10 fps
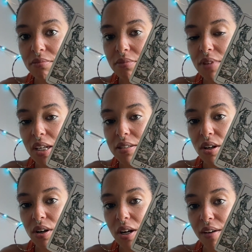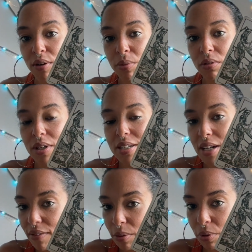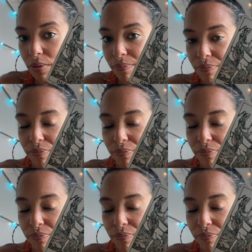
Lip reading: things that are inevitable. It's inevitable.